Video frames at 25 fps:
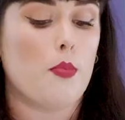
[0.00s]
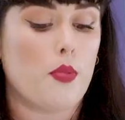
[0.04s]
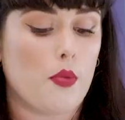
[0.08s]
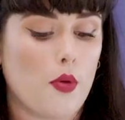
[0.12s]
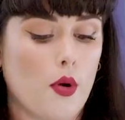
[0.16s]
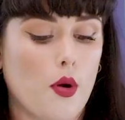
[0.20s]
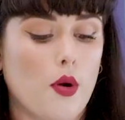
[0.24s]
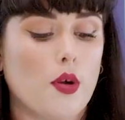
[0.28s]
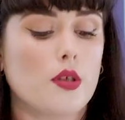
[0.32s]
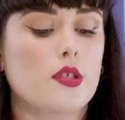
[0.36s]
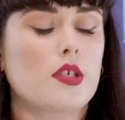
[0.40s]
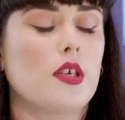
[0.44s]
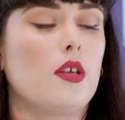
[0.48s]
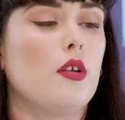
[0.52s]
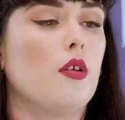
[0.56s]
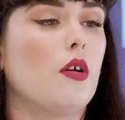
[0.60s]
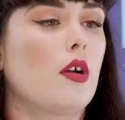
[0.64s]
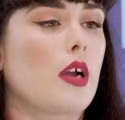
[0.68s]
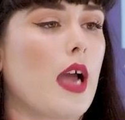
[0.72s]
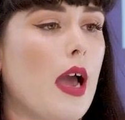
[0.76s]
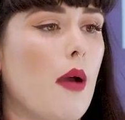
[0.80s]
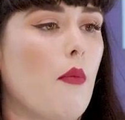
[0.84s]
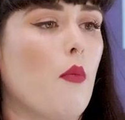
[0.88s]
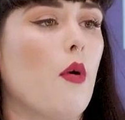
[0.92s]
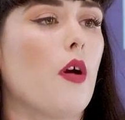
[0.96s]
broader
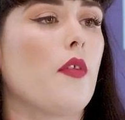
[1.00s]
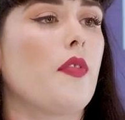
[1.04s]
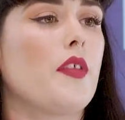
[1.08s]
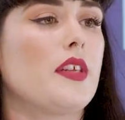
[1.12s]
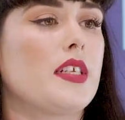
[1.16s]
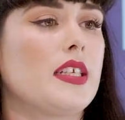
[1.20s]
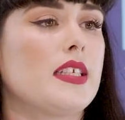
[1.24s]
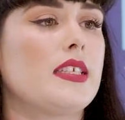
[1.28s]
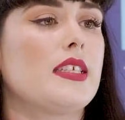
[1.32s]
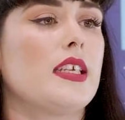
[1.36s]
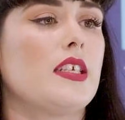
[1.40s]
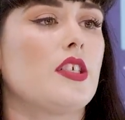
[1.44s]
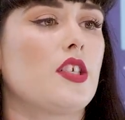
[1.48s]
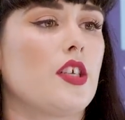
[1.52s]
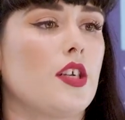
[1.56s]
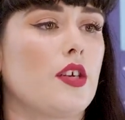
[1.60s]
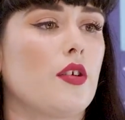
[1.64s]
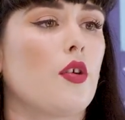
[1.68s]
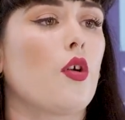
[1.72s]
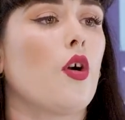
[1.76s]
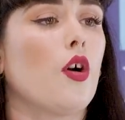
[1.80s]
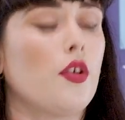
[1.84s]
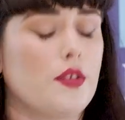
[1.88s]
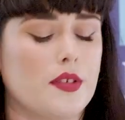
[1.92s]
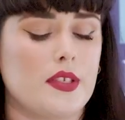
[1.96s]
look at what the decision
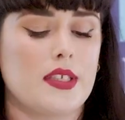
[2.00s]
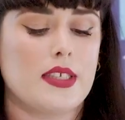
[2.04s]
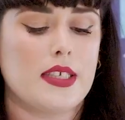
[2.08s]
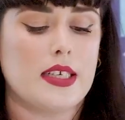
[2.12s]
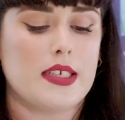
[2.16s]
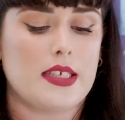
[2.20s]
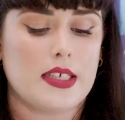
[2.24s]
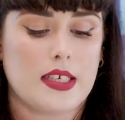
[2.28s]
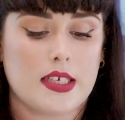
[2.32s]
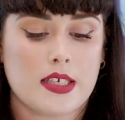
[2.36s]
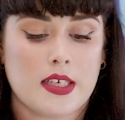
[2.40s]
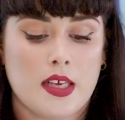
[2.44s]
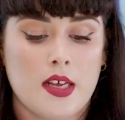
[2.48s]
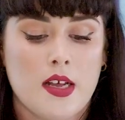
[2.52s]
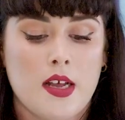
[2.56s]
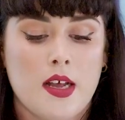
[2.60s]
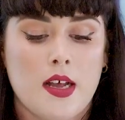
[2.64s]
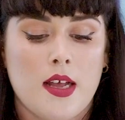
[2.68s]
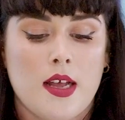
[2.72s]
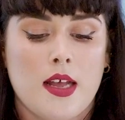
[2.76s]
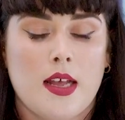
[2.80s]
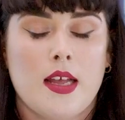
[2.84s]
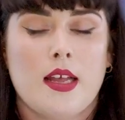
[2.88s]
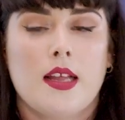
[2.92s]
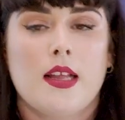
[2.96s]
considered.
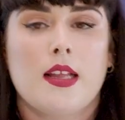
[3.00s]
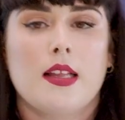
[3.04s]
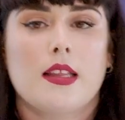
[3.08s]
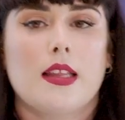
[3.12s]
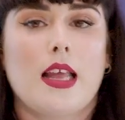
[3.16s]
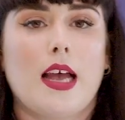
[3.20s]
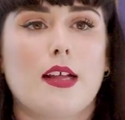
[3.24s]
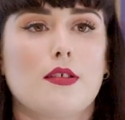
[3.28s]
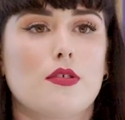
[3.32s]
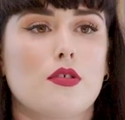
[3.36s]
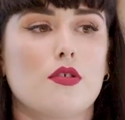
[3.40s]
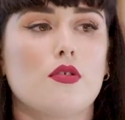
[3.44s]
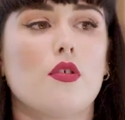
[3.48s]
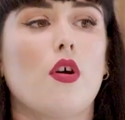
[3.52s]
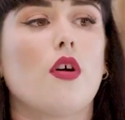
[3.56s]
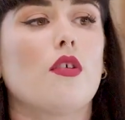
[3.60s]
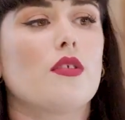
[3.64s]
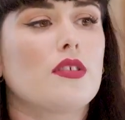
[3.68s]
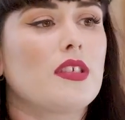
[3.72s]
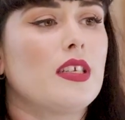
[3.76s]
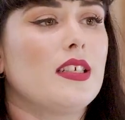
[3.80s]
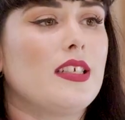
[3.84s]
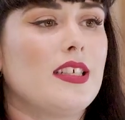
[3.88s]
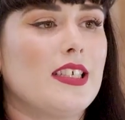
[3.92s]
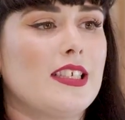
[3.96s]
That's
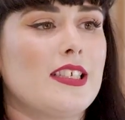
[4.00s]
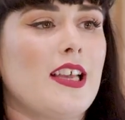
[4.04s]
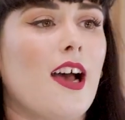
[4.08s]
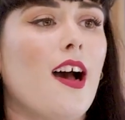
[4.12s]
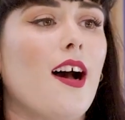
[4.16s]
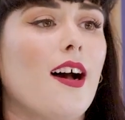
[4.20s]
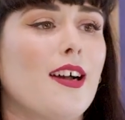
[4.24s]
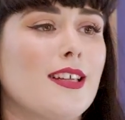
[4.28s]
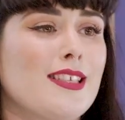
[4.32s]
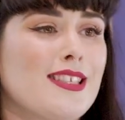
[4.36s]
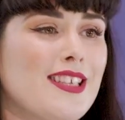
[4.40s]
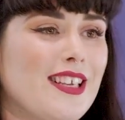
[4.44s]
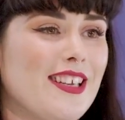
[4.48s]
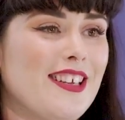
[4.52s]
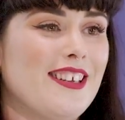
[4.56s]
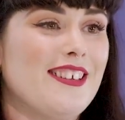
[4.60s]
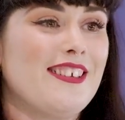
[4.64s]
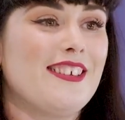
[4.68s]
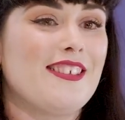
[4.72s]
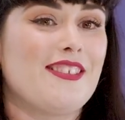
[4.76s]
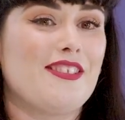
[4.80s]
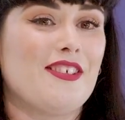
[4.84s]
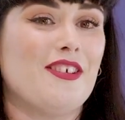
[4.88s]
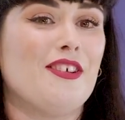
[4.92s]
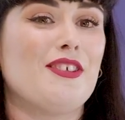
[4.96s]
not to
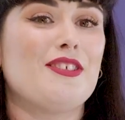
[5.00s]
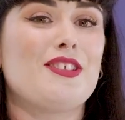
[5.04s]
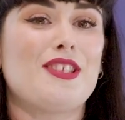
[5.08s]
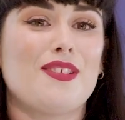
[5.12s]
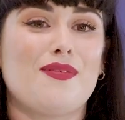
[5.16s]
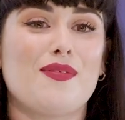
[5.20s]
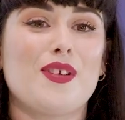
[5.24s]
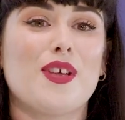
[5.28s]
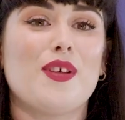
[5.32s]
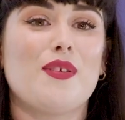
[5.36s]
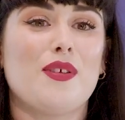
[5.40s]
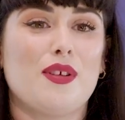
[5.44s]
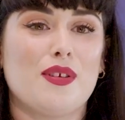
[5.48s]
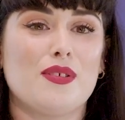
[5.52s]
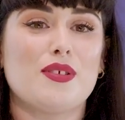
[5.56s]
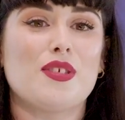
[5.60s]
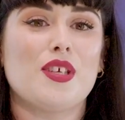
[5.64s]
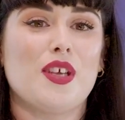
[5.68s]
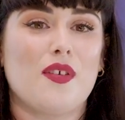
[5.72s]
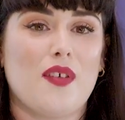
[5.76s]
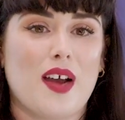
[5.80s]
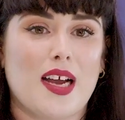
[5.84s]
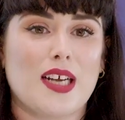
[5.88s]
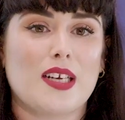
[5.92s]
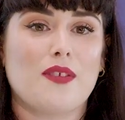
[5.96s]
dishearten those of you who
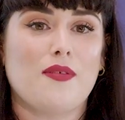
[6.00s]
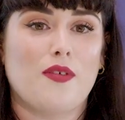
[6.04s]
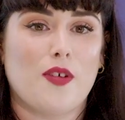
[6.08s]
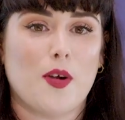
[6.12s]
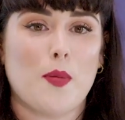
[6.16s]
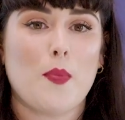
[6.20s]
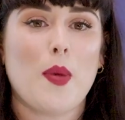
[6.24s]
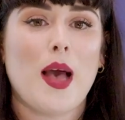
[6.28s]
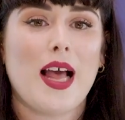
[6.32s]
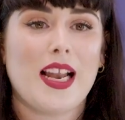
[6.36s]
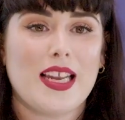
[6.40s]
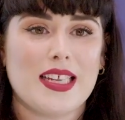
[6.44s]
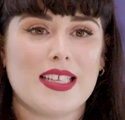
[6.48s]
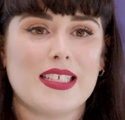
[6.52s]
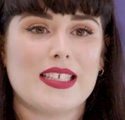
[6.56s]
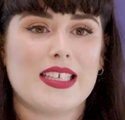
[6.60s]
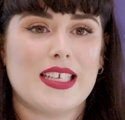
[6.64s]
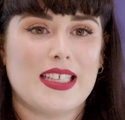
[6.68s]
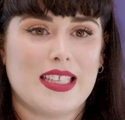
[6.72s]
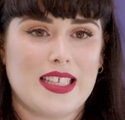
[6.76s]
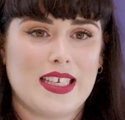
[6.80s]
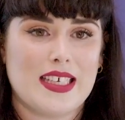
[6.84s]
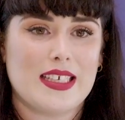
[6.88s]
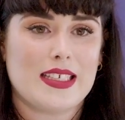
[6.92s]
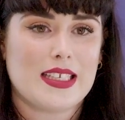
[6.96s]
do act for appellants
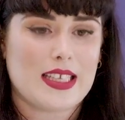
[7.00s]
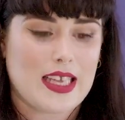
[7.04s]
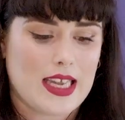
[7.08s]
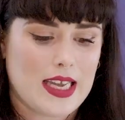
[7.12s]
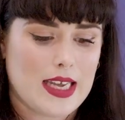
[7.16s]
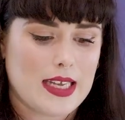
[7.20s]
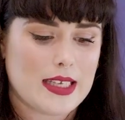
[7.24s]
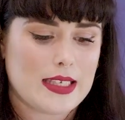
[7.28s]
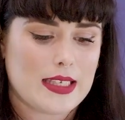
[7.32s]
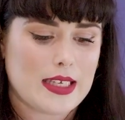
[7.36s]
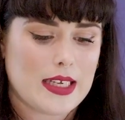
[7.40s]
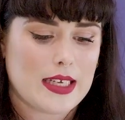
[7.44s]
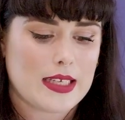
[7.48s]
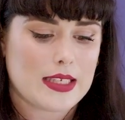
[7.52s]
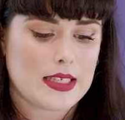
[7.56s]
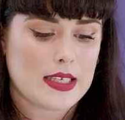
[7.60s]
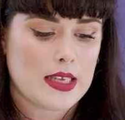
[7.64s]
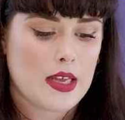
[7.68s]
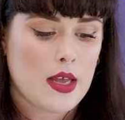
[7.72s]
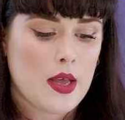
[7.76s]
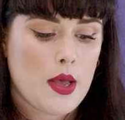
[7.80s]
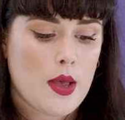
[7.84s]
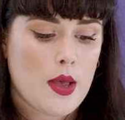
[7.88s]
in these cases,